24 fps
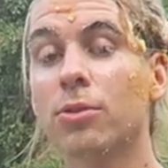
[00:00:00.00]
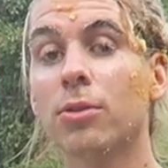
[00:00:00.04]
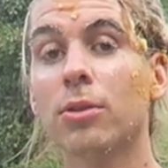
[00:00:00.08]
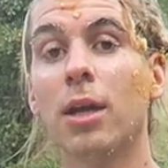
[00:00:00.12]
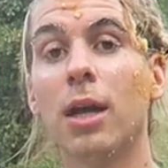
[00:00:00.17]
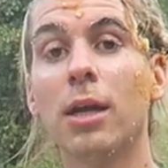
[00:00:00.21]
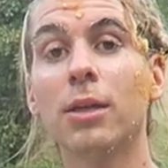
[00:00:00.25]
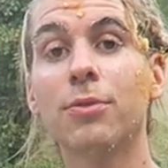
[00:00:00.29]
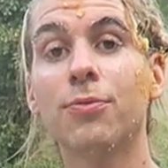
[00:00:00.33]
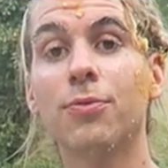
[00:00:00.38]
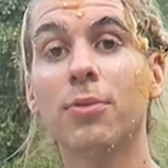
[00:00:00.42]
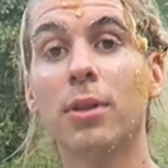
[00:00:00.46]
So
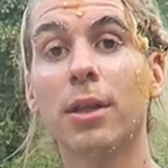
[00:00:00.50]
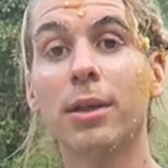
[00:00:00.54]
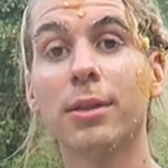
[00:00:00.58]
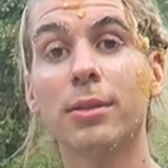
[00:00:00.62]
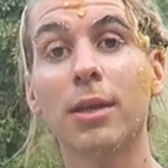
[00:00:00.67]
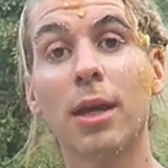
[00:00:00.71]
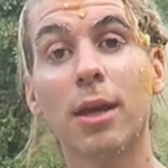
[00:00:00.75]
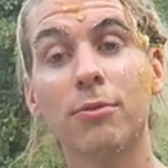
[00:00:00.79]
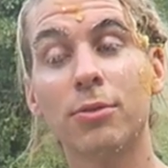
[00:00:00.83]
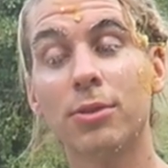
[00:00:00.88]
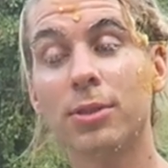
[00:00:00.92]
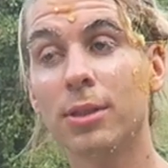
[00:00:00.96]
guys, if you'd like
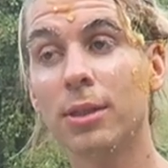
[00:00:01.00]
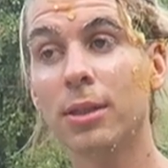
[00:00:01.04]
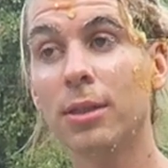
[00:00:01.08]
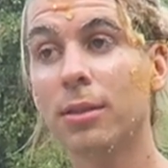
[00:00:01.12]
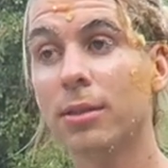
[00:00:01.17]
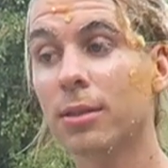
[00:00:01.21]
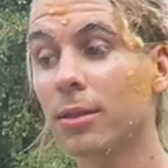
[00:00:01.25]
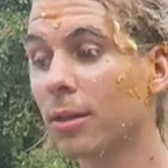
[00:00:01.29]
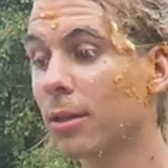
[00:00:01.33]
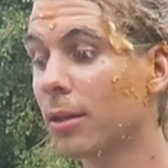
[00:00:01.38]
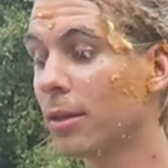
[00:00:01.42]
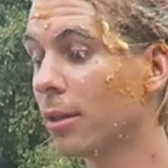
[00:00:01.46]
to have a seat,
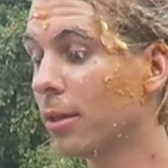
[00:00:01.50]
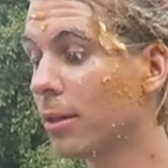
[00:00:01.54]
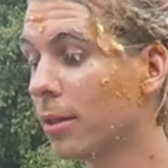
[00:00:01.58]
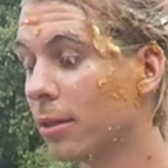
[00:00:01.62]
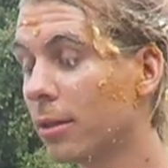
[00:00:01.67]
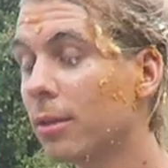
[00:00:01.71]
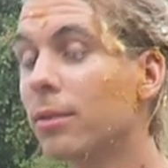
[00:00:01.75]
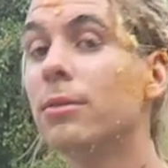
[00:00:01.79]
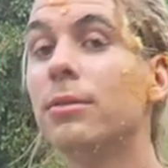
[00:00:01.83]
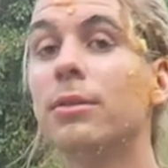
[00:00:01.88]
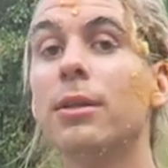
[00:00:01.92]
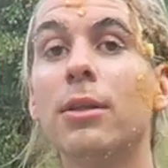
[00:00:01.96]

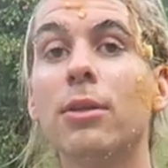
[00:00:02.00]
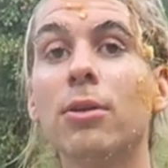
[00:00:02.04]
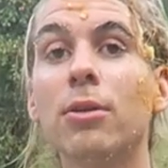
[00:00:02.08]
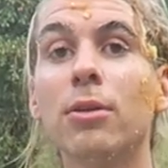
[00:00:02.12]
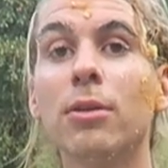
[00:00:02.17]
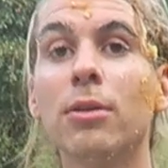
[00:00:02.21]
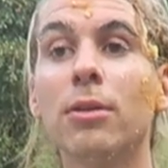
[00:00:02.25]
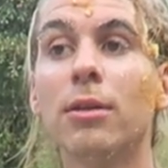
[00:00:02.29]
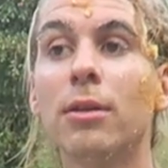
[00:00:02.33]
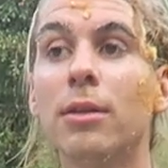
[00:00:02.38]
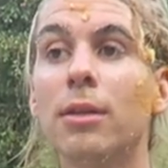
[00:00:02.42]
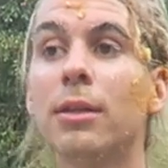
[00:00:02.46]

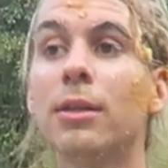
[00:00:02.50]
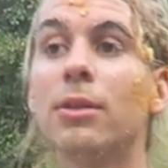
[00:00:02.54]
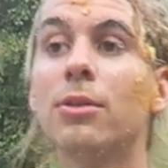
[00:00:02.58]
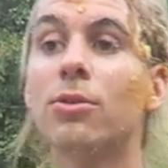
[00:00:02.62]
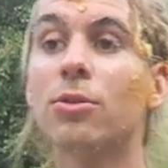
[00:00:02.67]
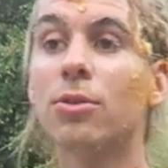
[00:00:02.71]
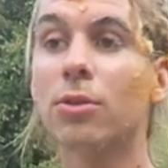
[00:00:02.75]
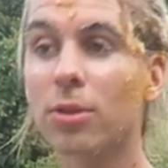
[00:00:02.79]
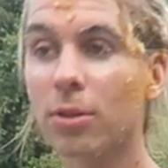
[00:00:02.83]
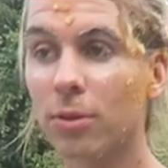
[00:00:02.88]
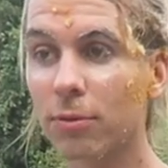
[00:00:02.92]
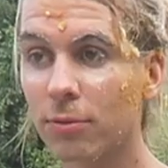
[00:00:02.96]
dinner is
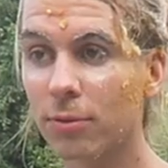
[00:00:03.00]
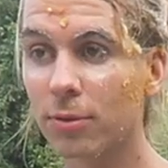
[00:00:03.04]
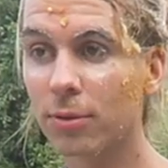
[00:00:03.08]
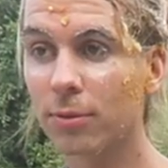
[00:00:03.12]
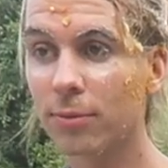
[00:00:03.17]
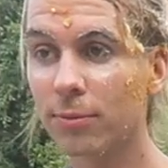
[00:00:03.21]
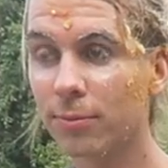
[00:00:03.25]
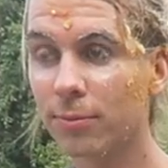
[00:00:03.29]
served.